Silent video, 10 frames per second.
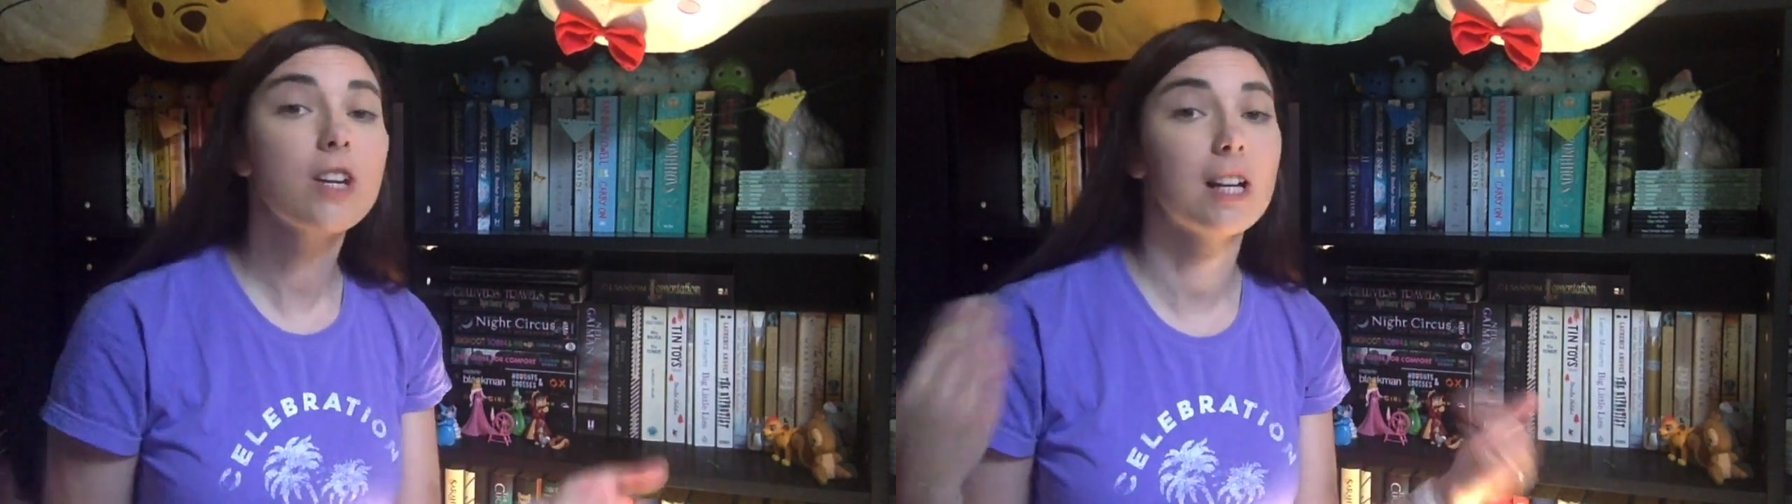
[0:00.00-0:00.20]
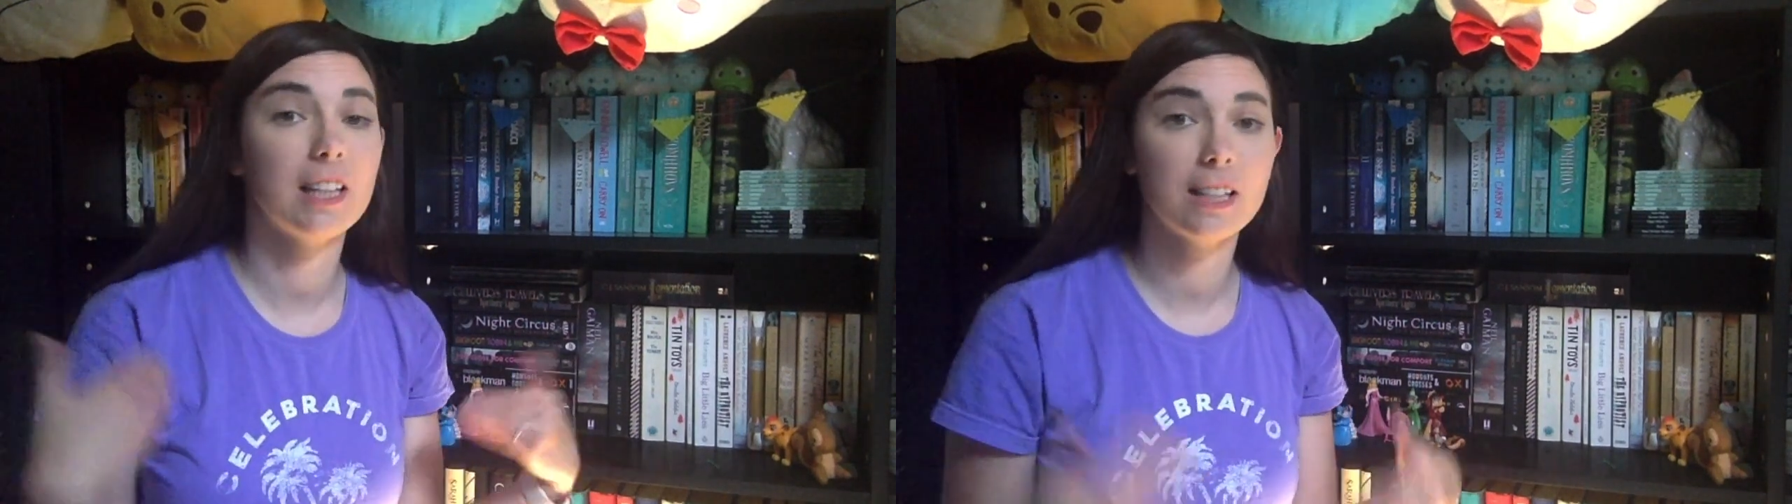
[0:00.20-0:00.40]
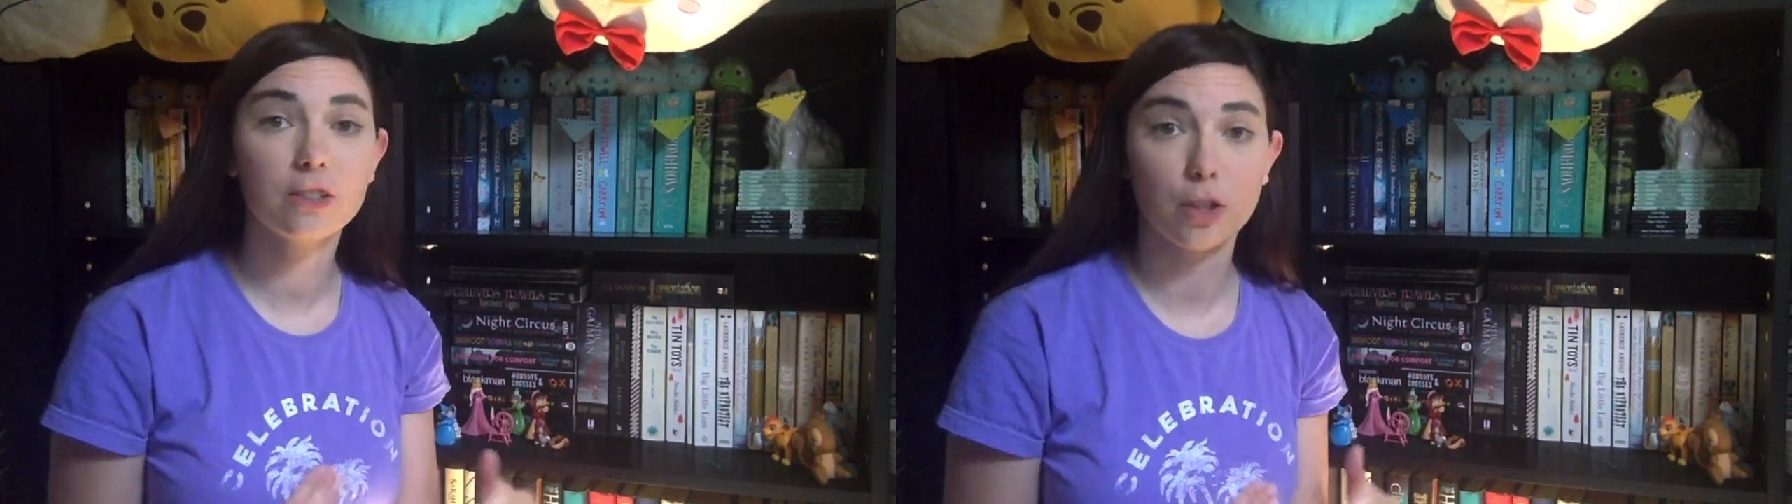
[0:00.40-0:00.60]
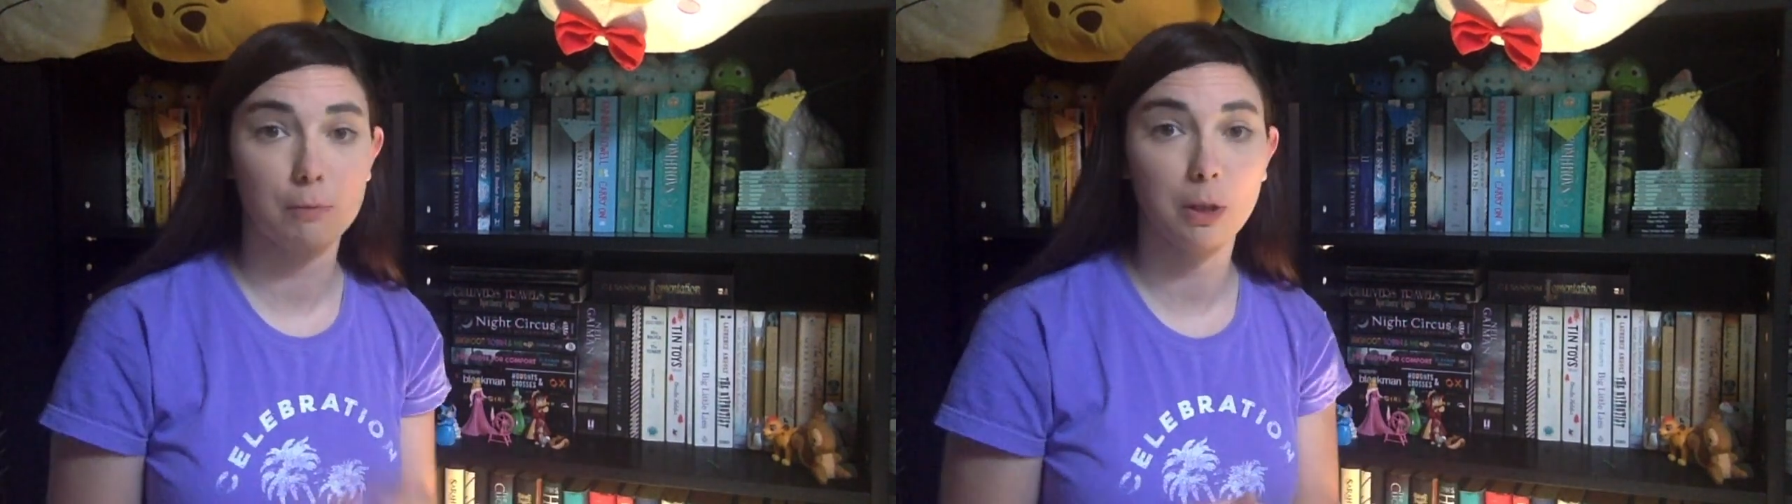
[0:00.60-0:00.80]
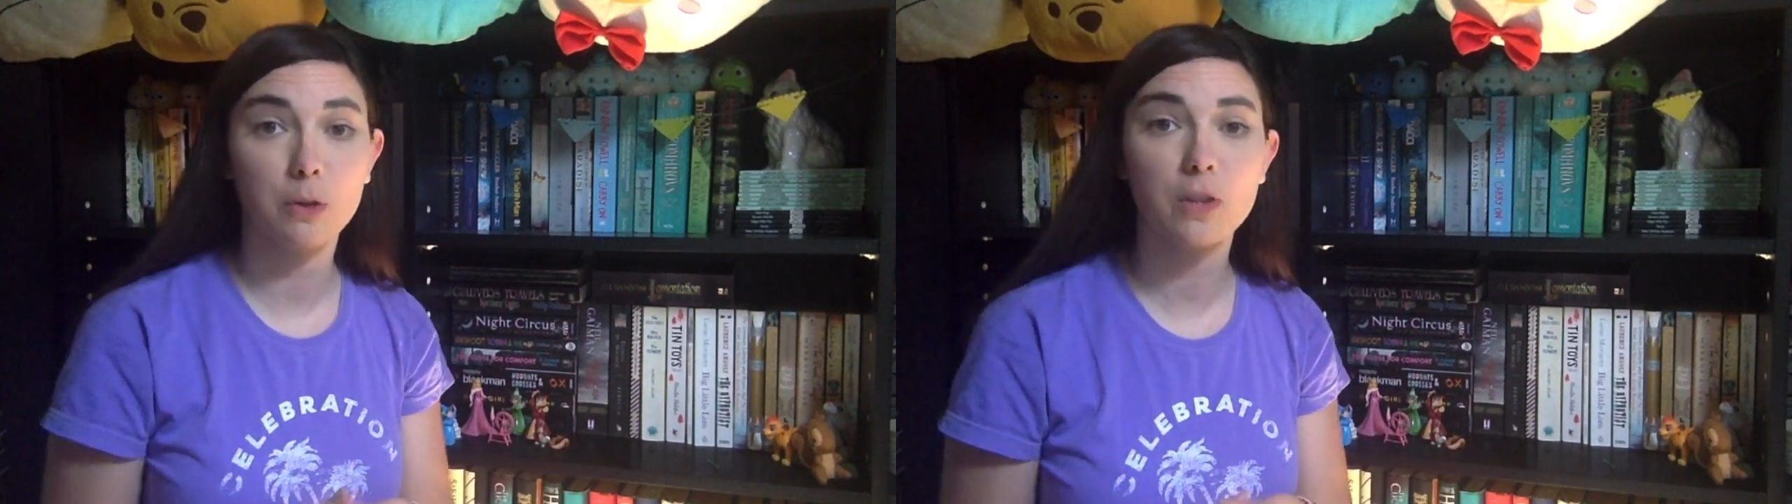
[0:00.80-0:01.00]
A I'll link down
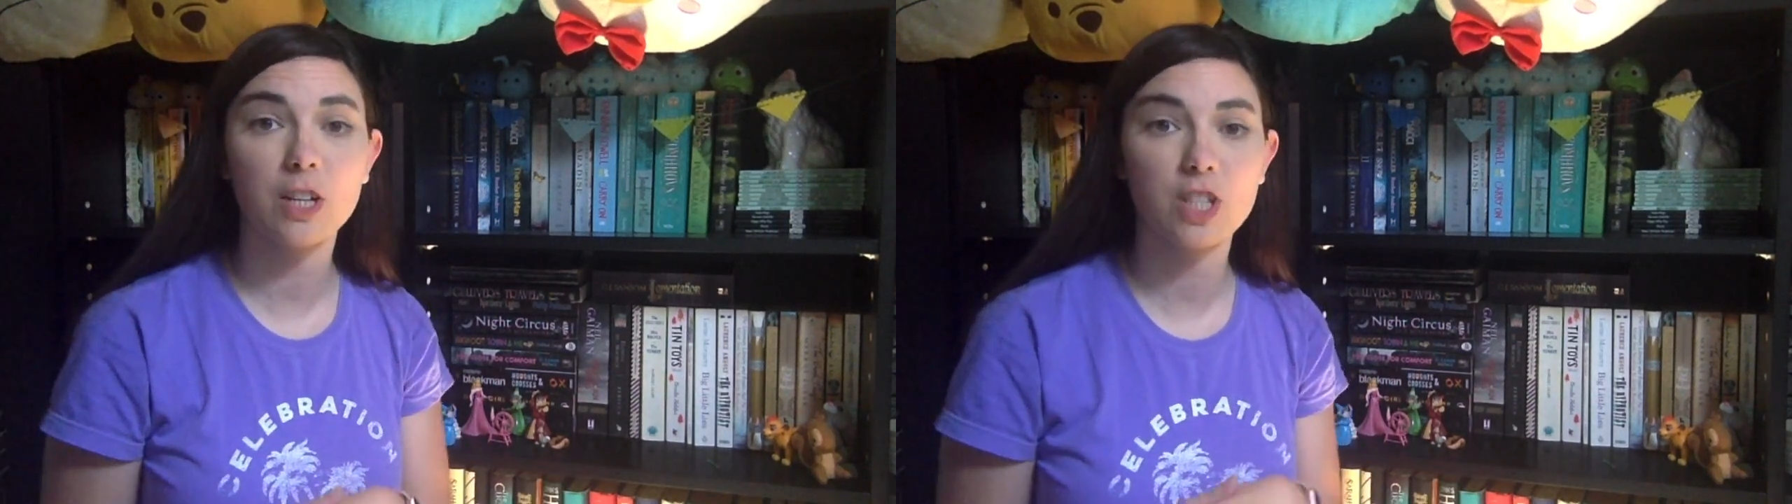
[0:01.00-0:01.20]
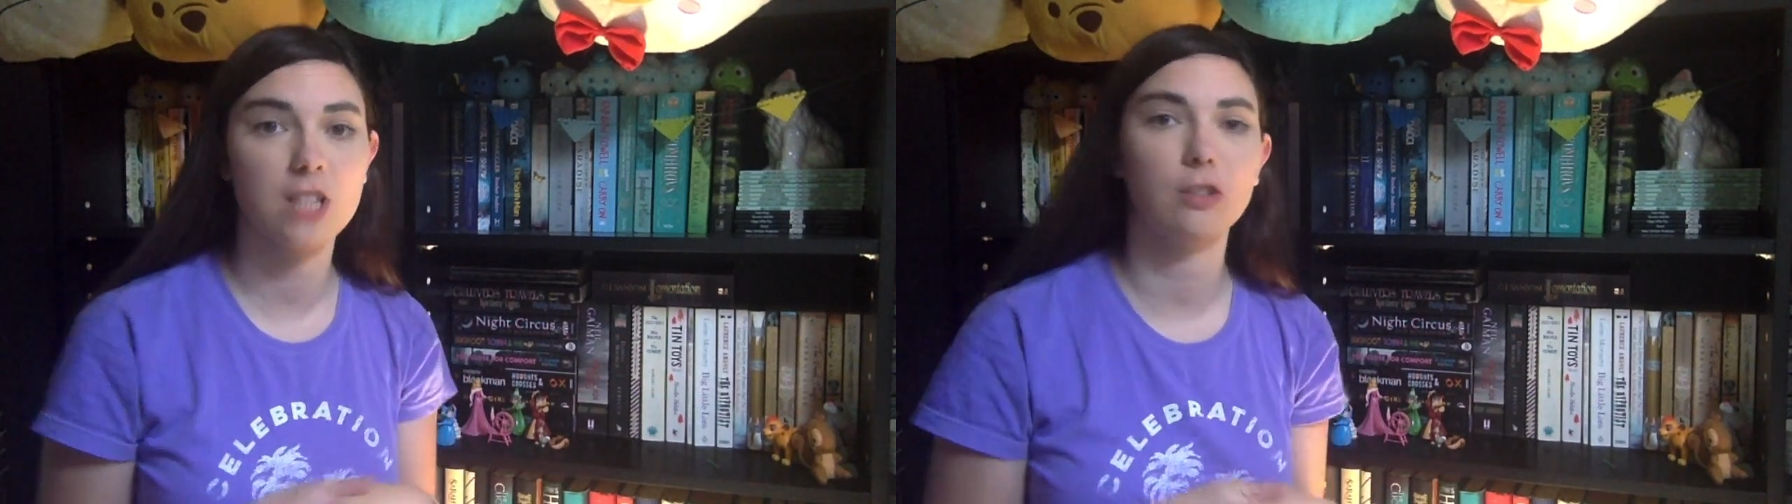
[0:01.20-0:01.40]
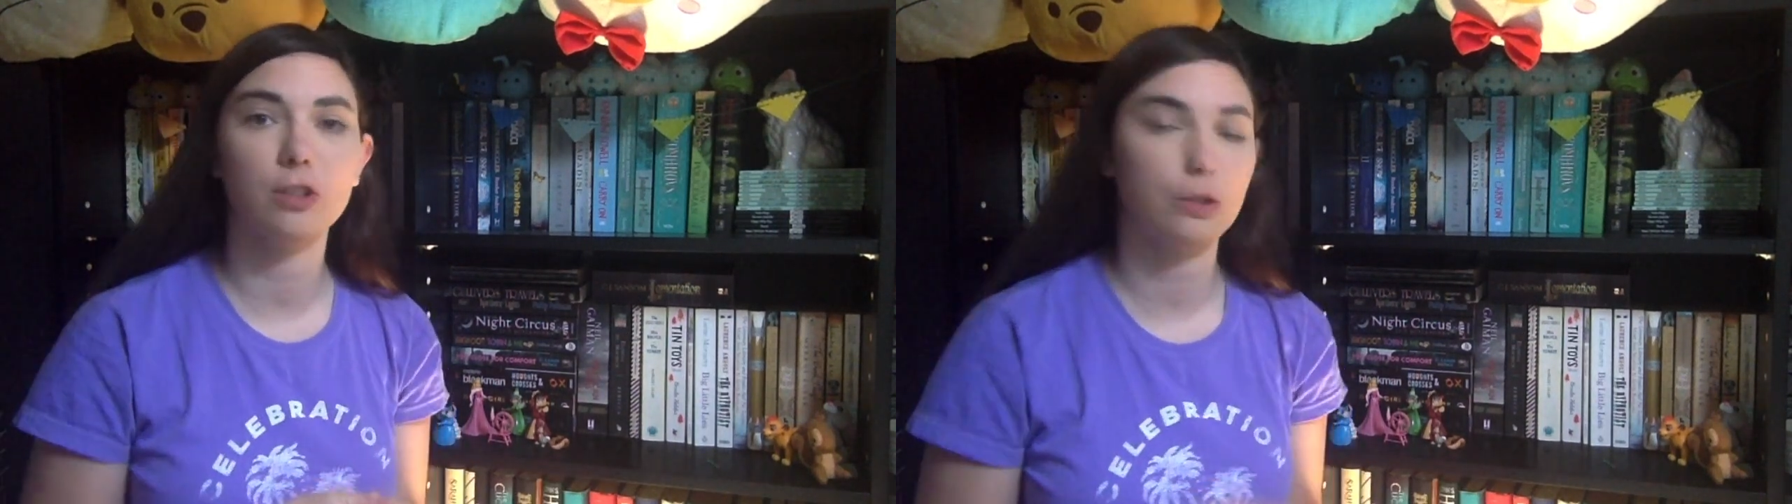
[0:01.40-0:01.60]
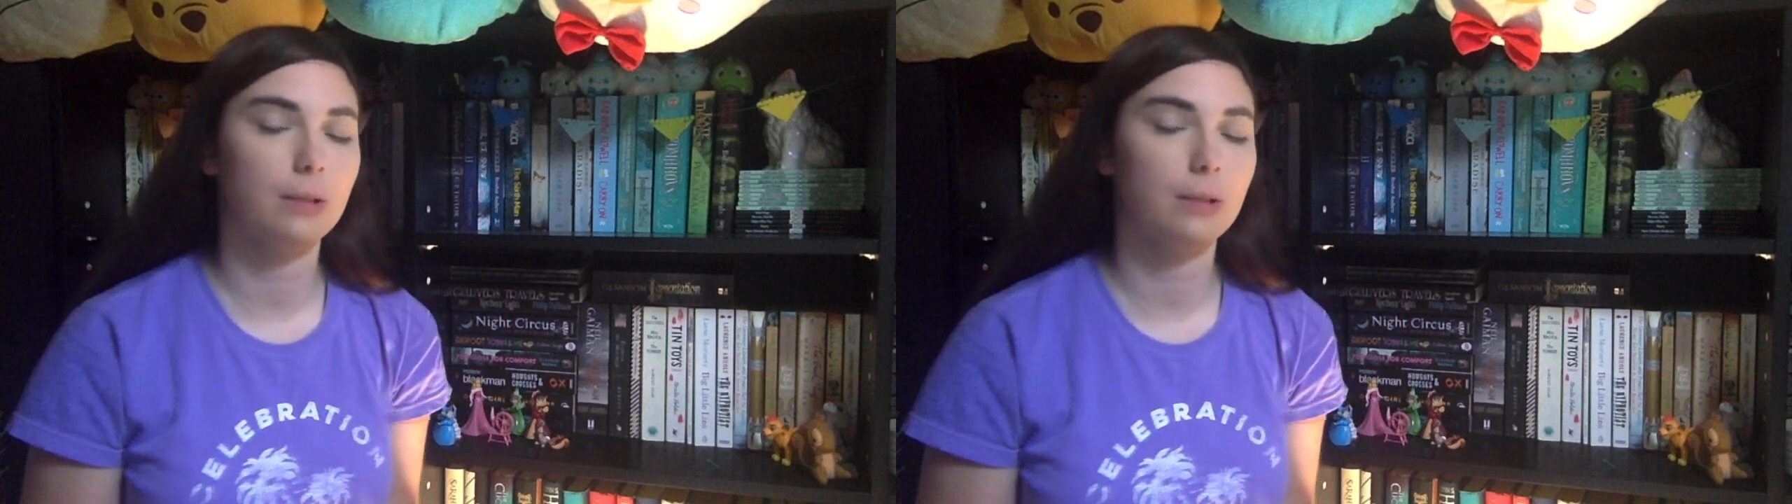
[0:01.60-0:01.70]
below. Their channel is